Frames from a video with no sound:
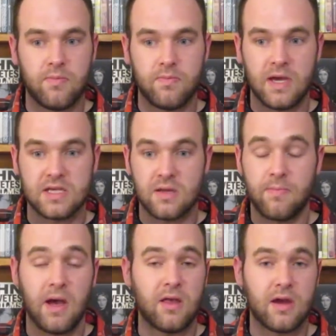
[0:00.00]
plays
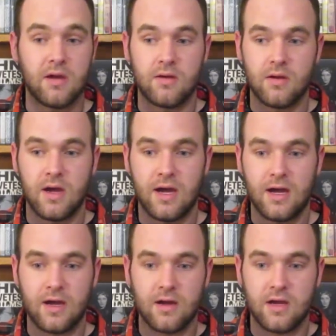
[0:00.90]
compelling
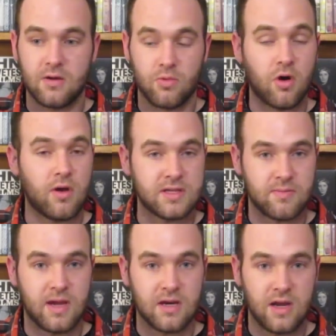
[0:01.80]
role as a
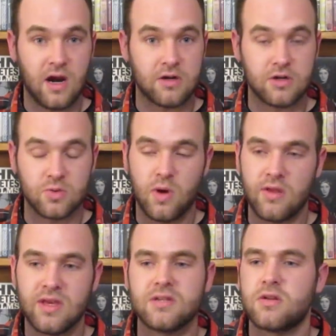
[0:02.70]
main character as well.
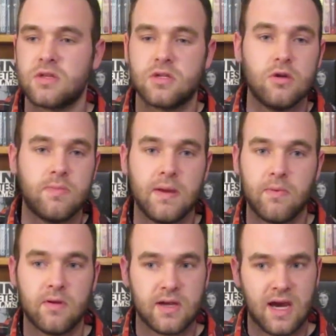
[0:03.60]
These are the 2
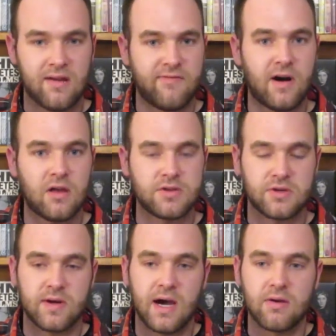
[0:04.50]
people it kind of follows
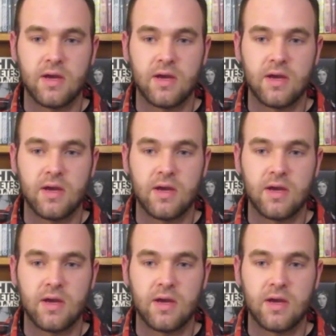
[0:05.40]
around,